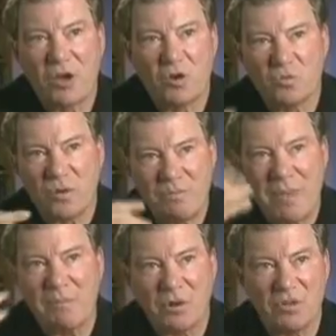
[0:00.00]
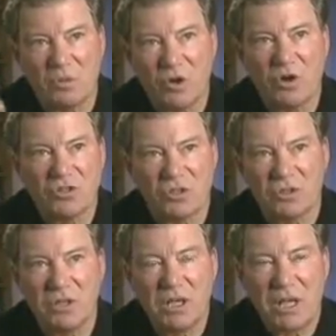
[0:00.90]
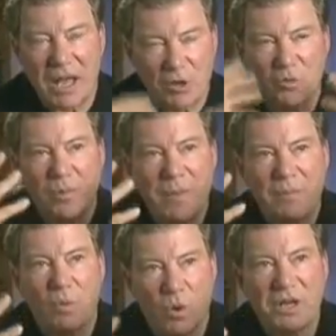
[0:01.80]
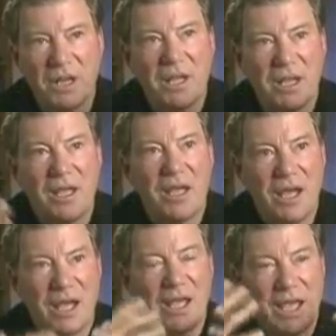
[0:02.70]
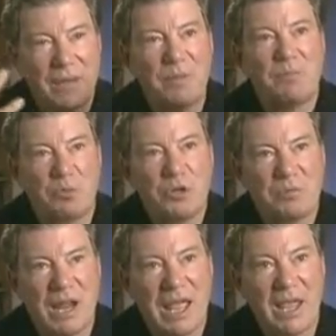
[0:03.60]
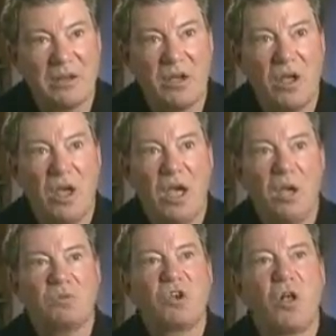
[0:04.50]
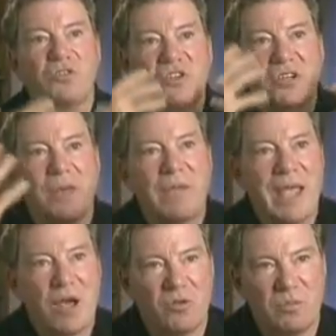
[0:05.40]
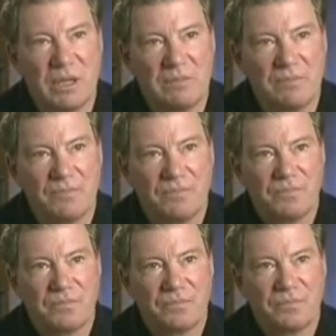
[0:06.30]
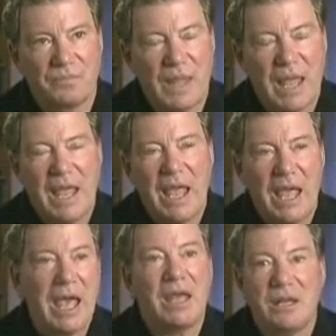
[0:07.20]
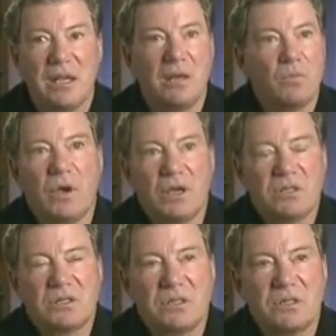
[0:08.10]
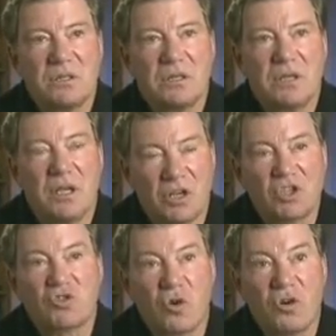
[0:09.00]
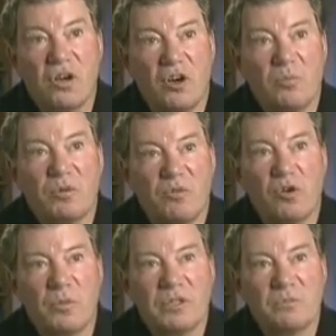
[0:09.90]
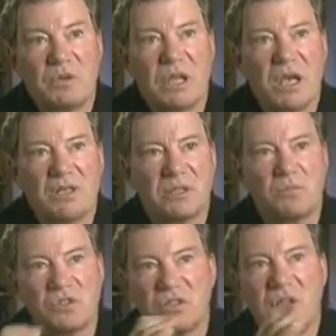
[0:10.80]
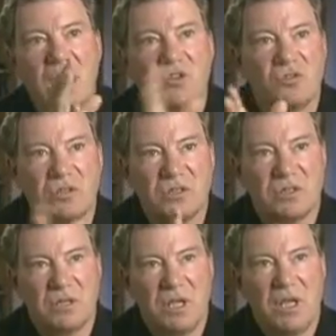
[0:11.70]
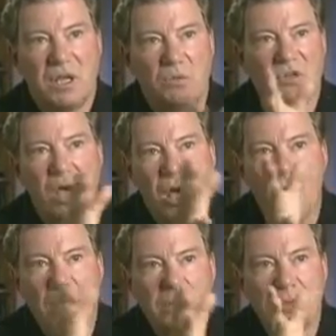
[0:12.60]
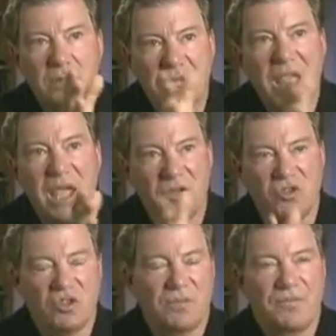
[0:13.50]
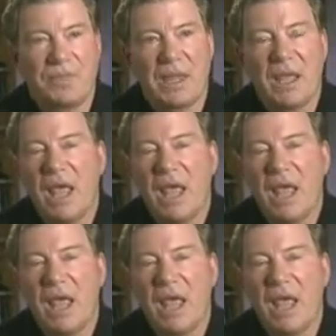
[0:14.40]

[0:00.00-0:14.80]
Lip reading: I couldn't remember the rehearsal. I couldn't remember what had been pre-planned. It was all just coming out of me. And it was an extraordinary performance because it was dangerous. It was on the edge.